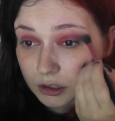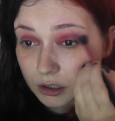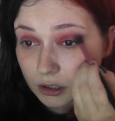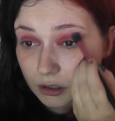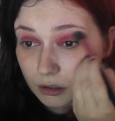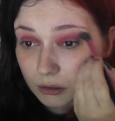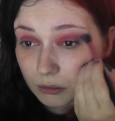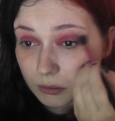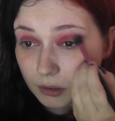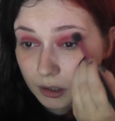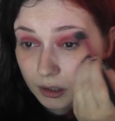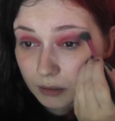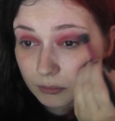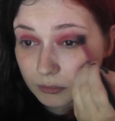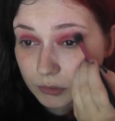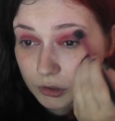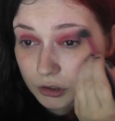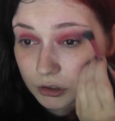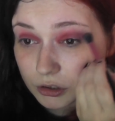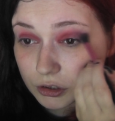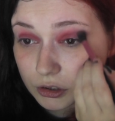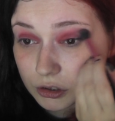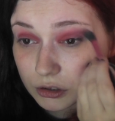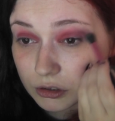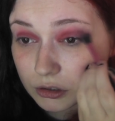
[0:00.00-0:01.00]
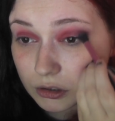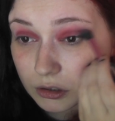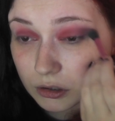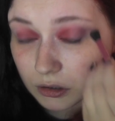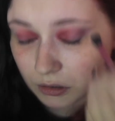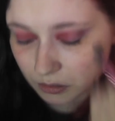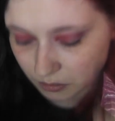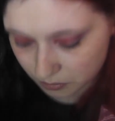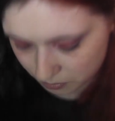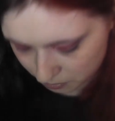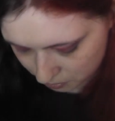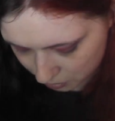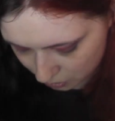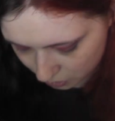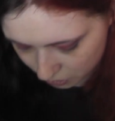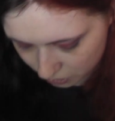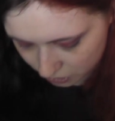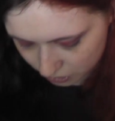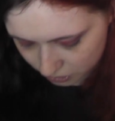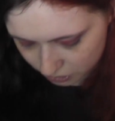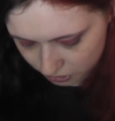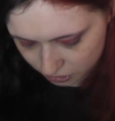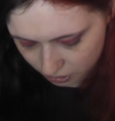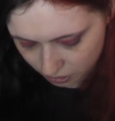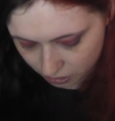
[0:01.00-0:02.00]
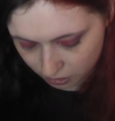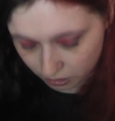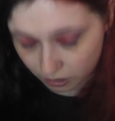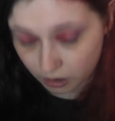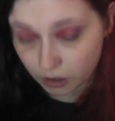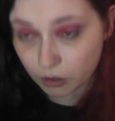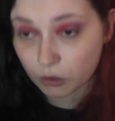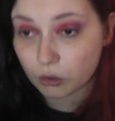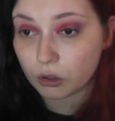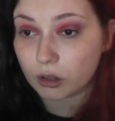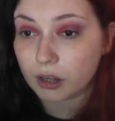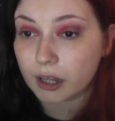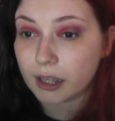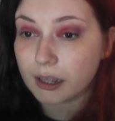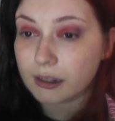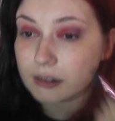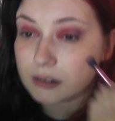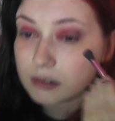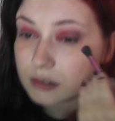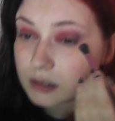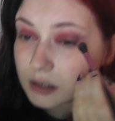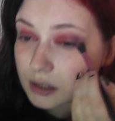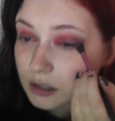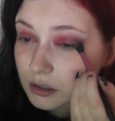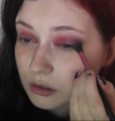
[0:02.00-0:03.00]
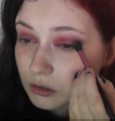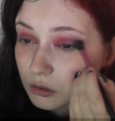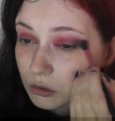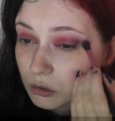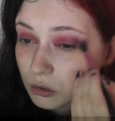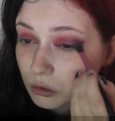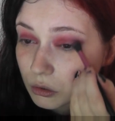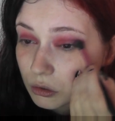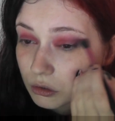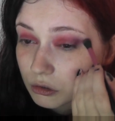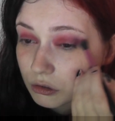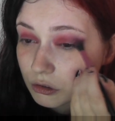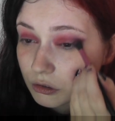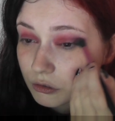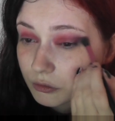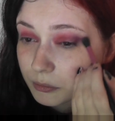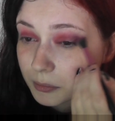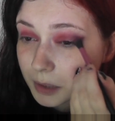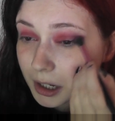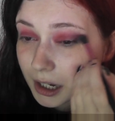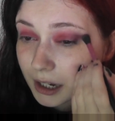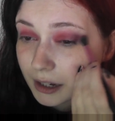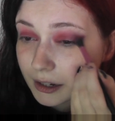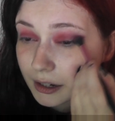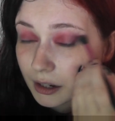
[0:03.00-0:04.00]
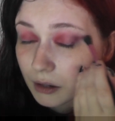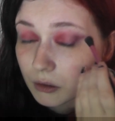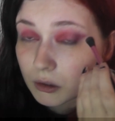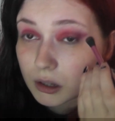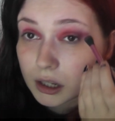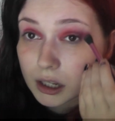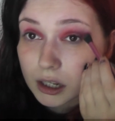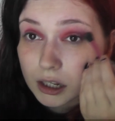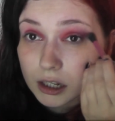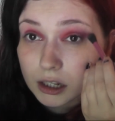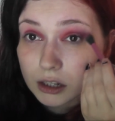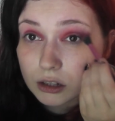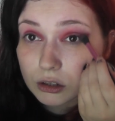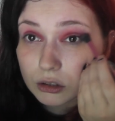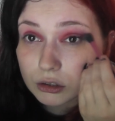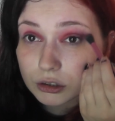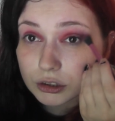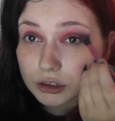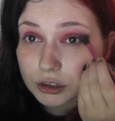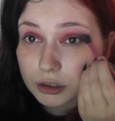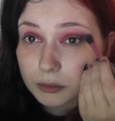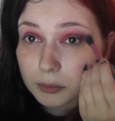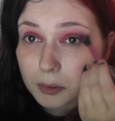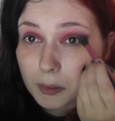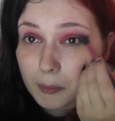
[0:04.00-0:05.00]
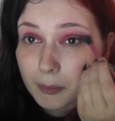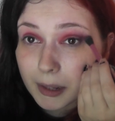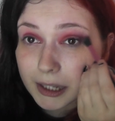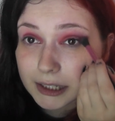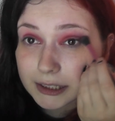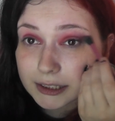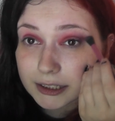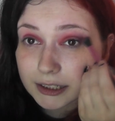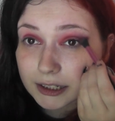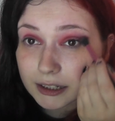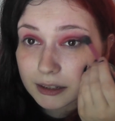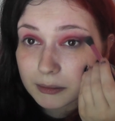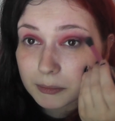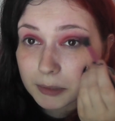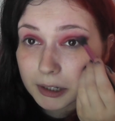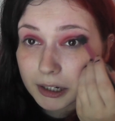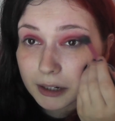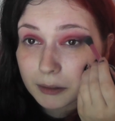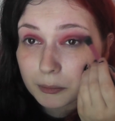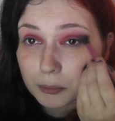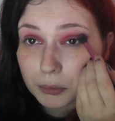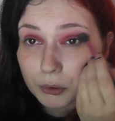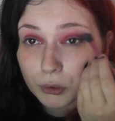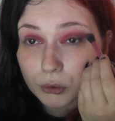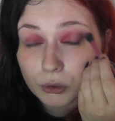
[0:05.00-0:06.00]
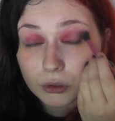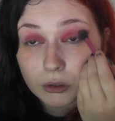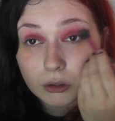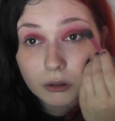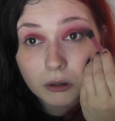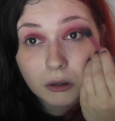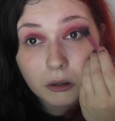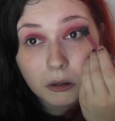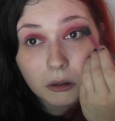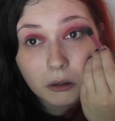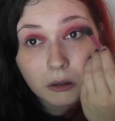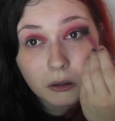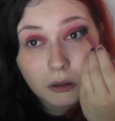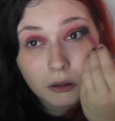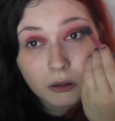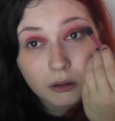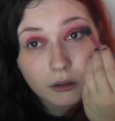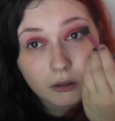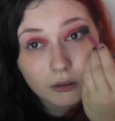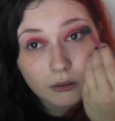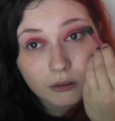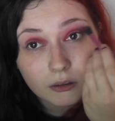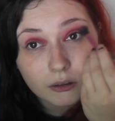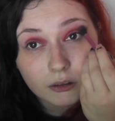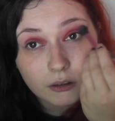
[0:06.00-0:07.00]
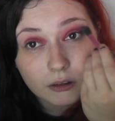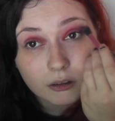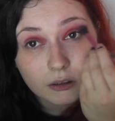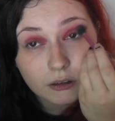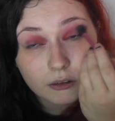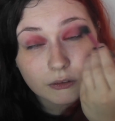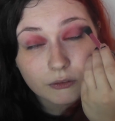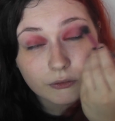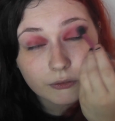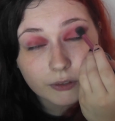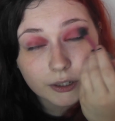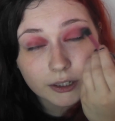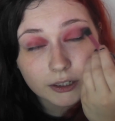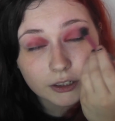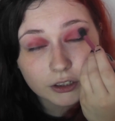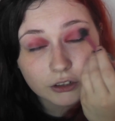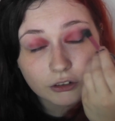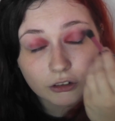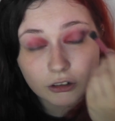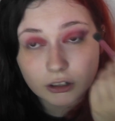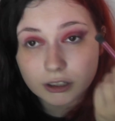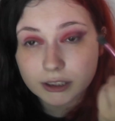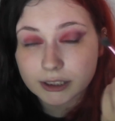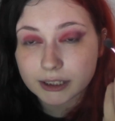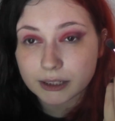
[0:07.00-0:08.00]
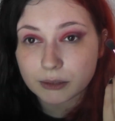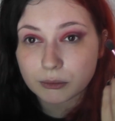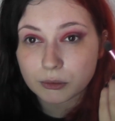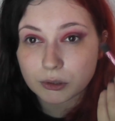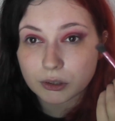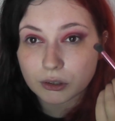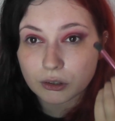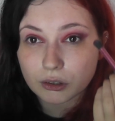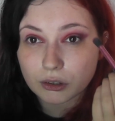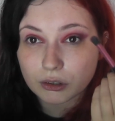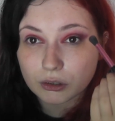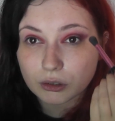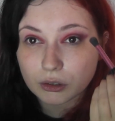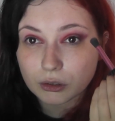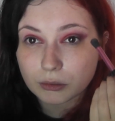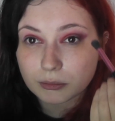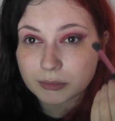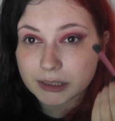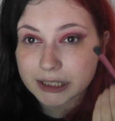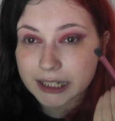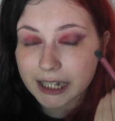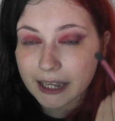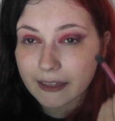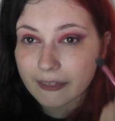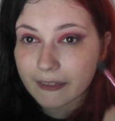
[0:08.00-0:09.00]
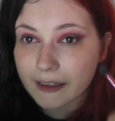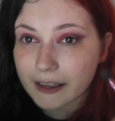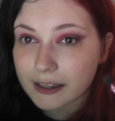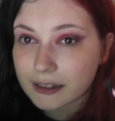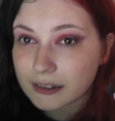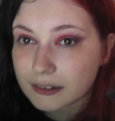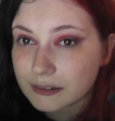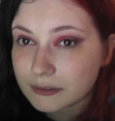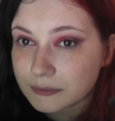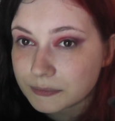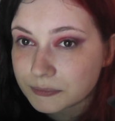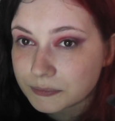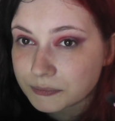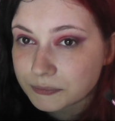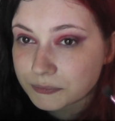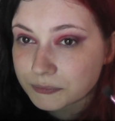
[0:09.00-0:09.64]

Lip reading: So I'm just putting a darker colour in the corner of my eye now. It looks super messy at the minute, but fingers crossed it will all come together.